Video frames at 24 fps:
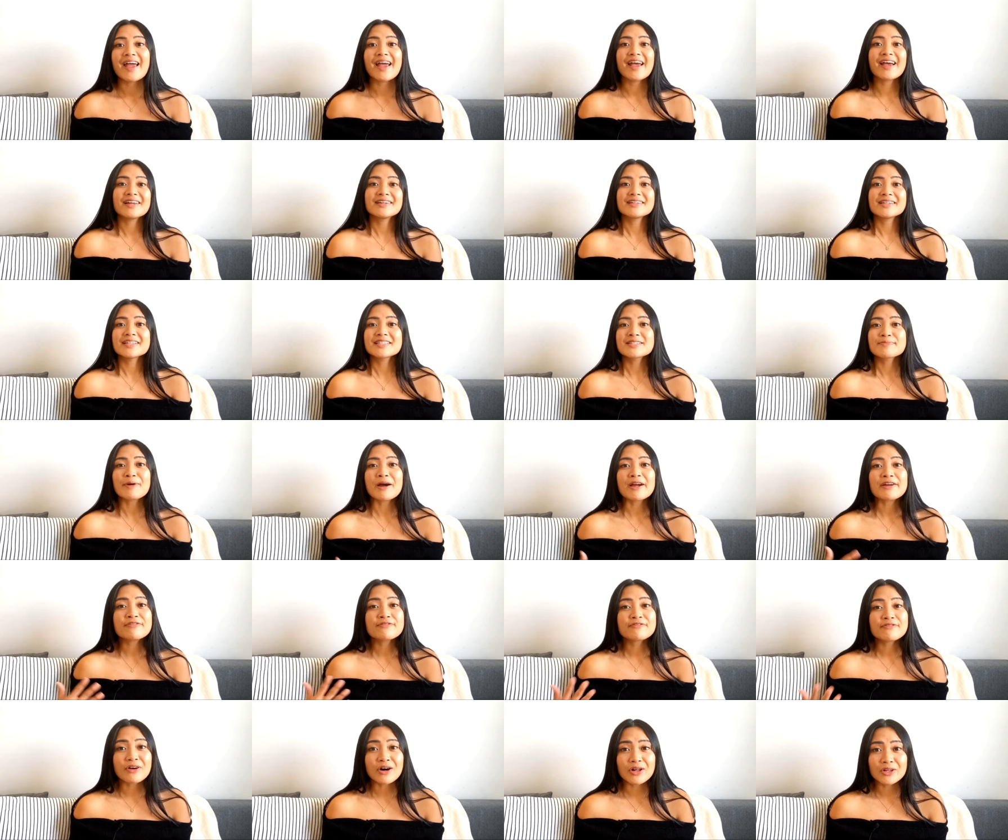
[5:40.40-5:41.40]
And it's by
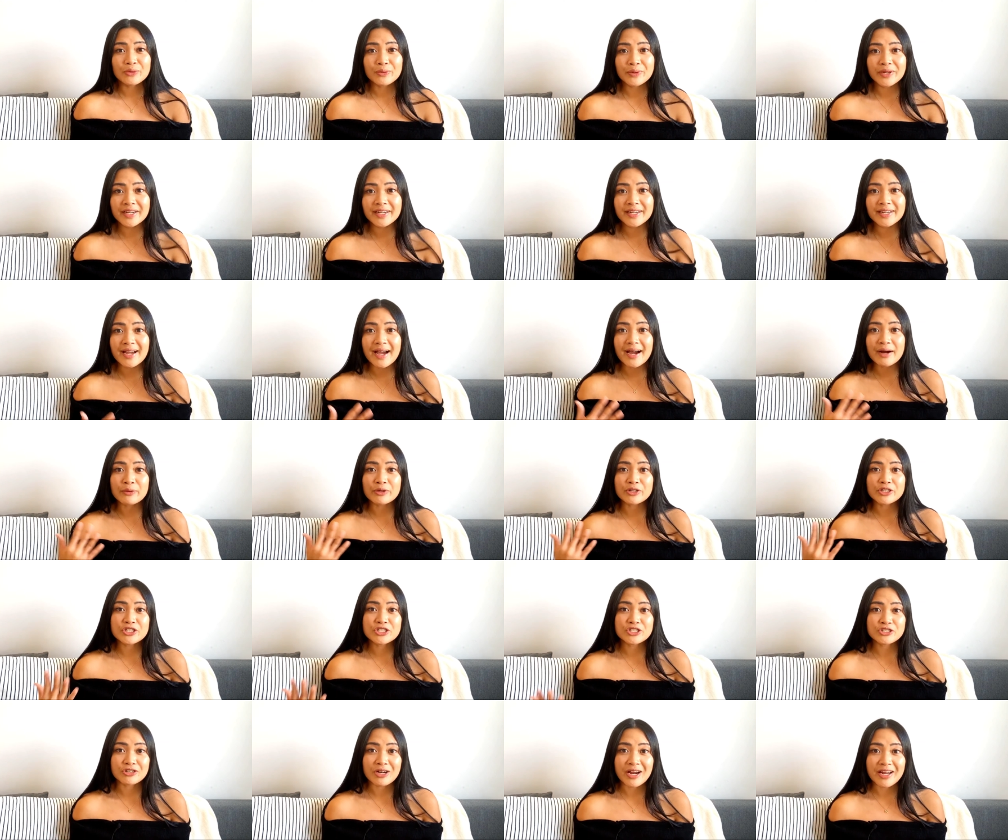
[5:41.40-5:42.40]
following our
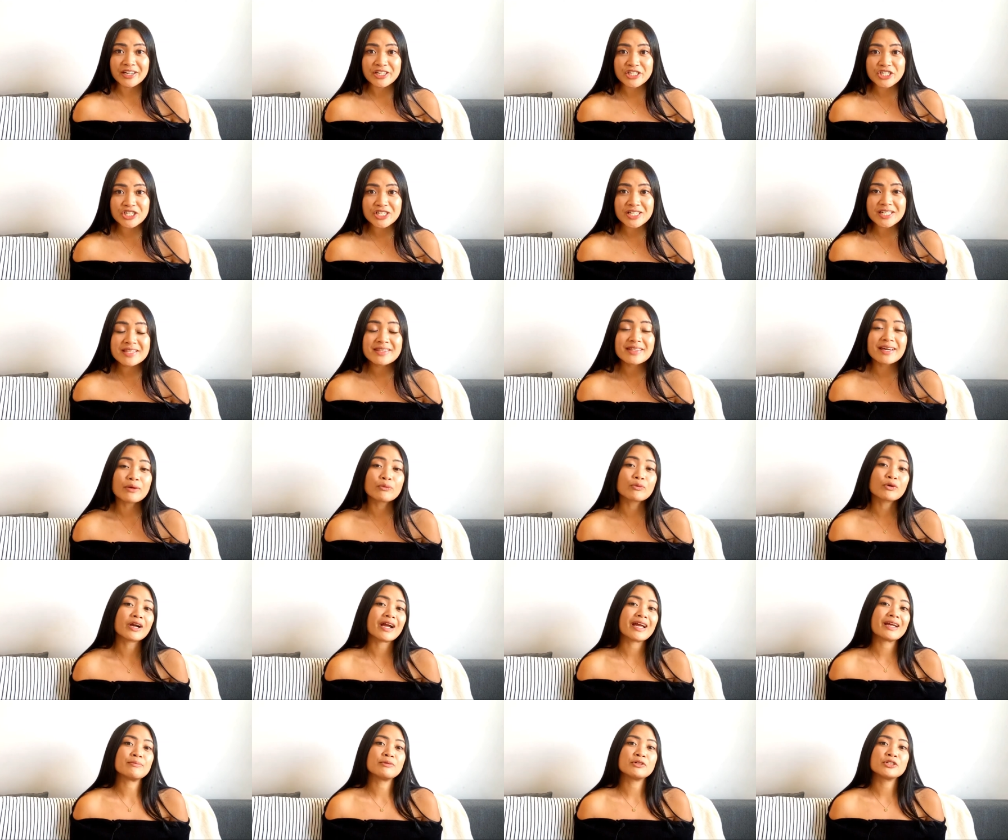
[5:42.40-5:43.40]
strategy that
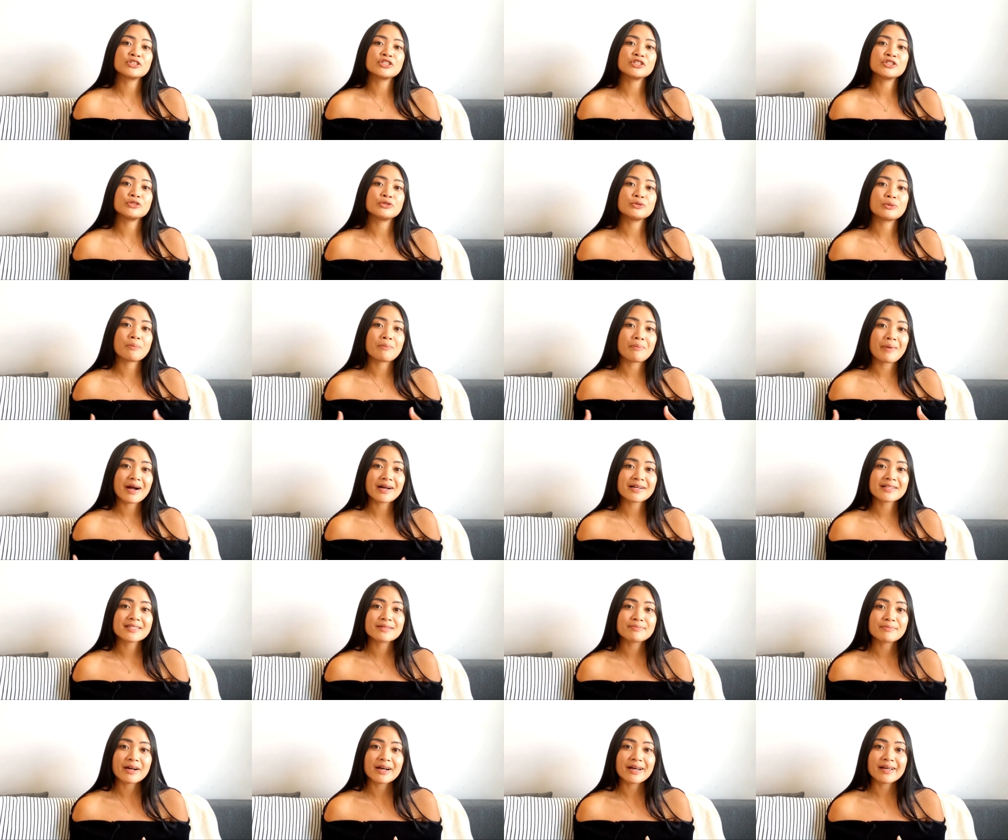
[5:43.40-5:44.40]
we're able to
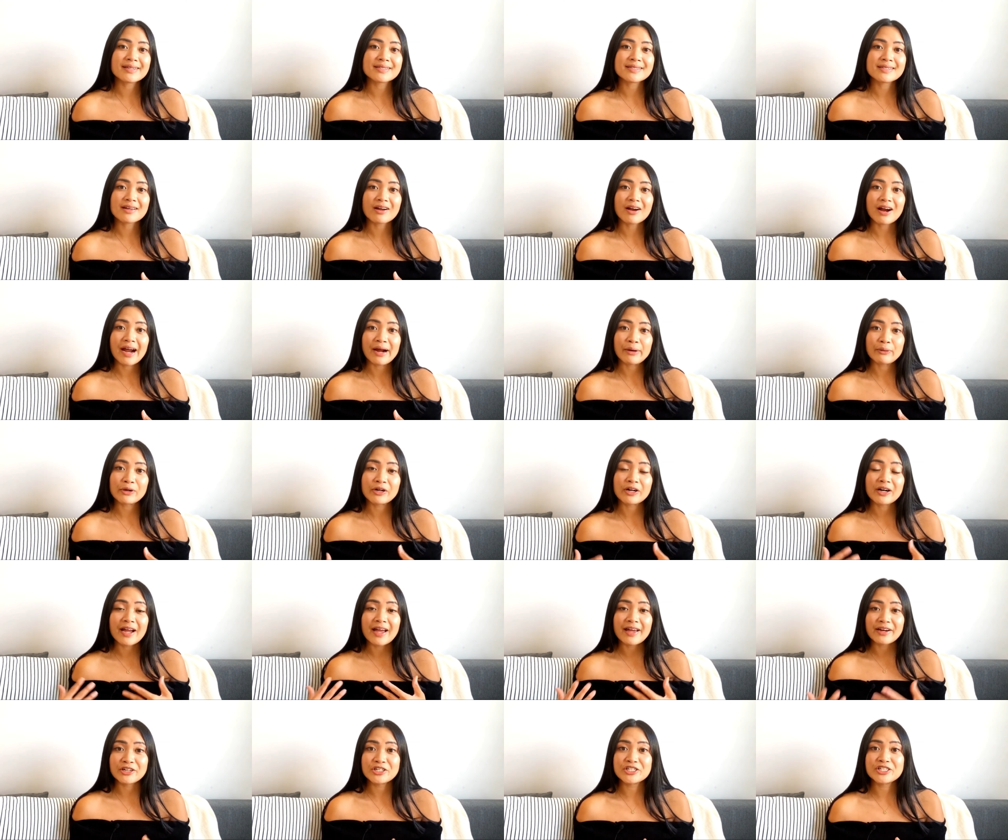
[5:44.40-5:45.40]
maximize
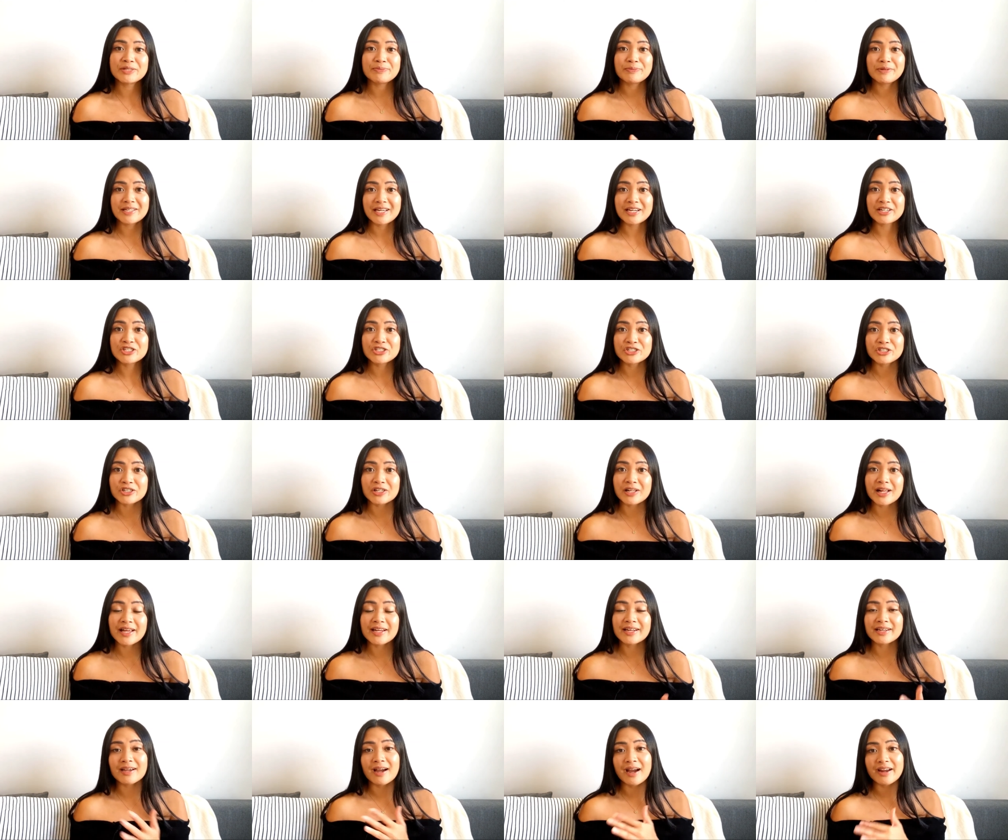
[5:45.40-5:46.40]
our energy potential
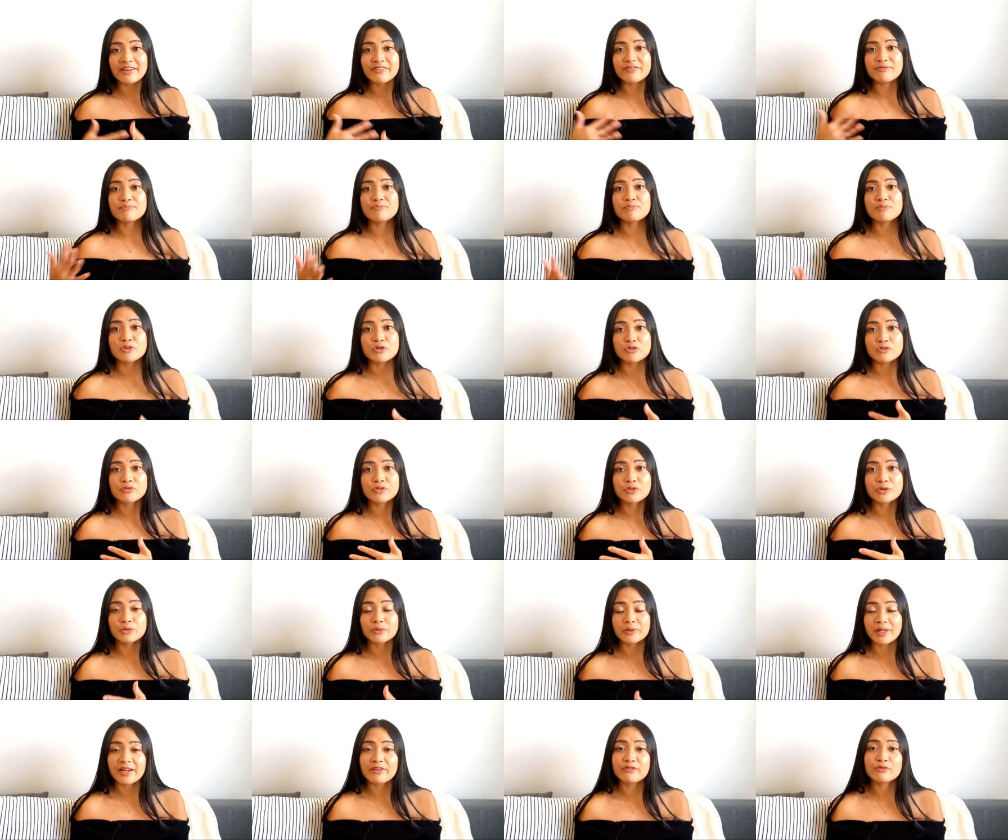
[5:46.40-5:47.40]
and kind of move
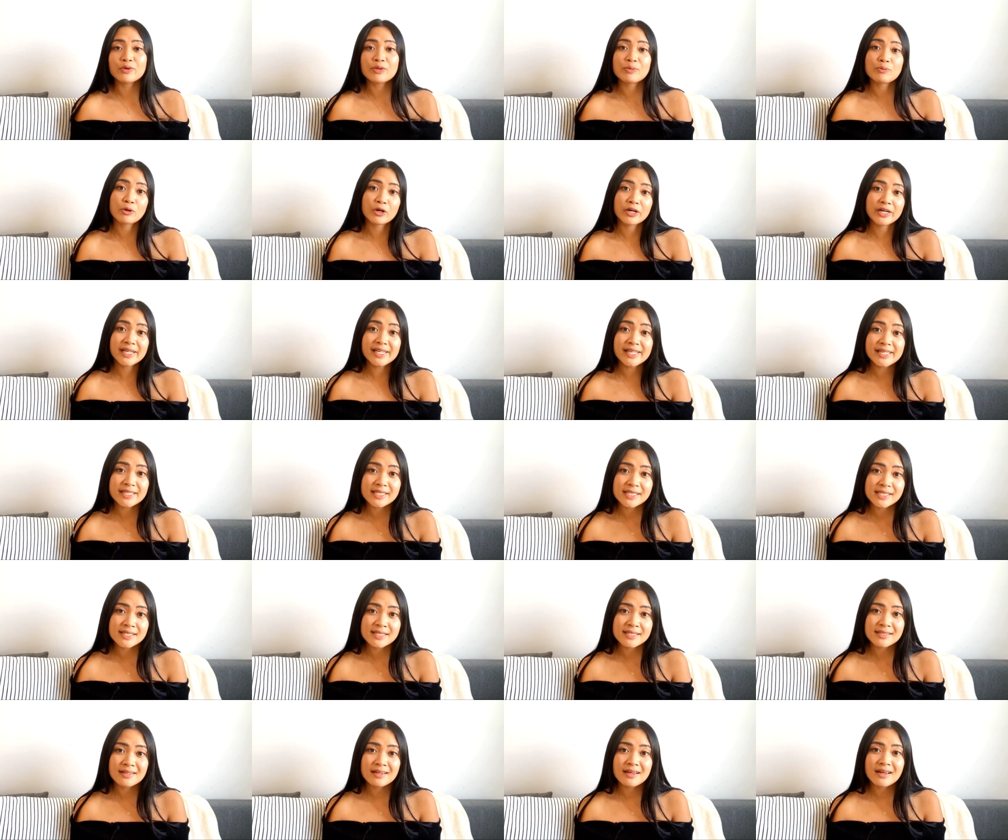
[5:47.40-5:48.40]
through life with more
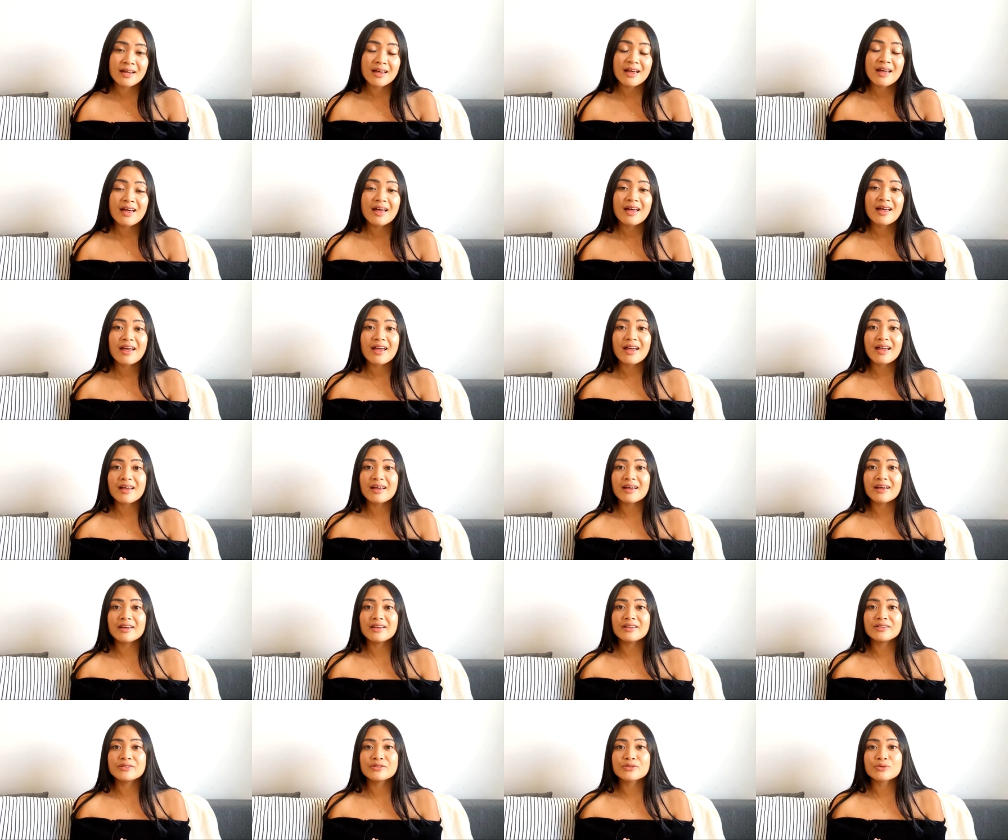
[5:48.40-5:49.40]
ease.
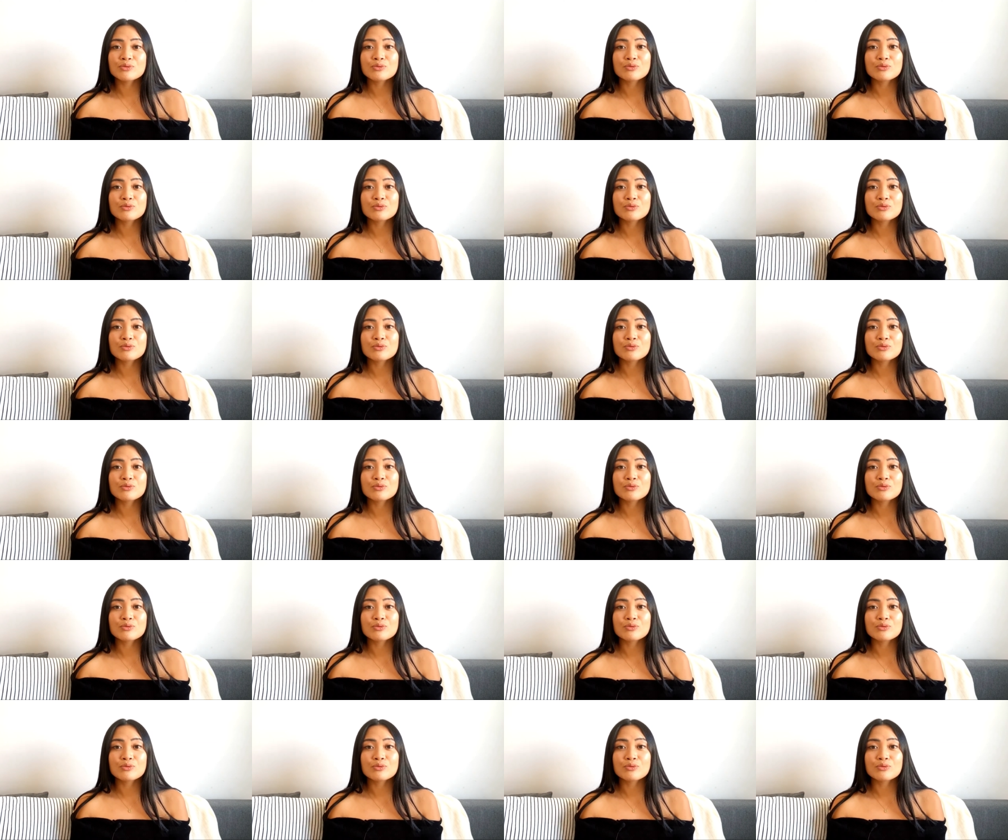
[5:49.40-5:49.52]
And